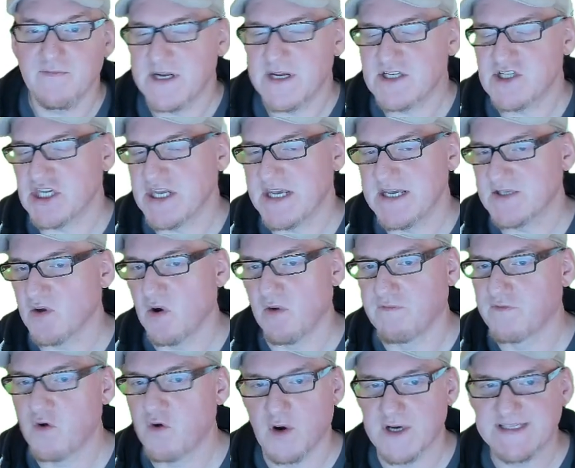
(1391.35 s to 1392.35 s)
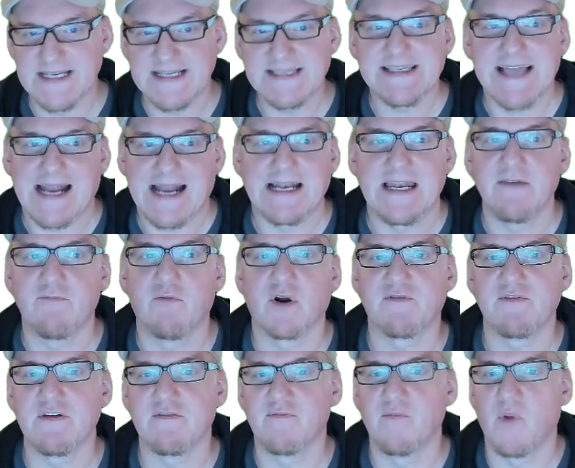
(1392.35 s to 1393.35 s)
which is of course exactly what
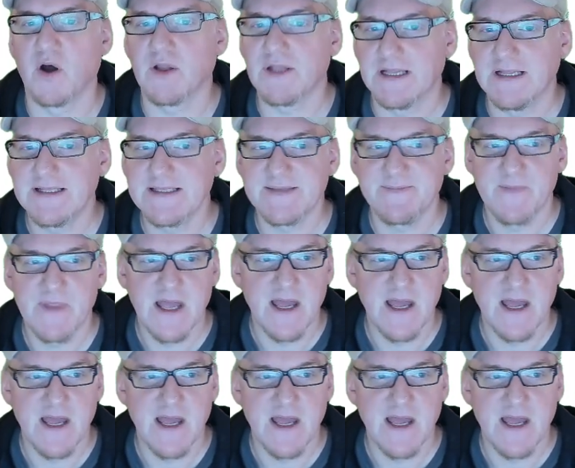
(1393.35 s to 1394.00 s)
we've modeled.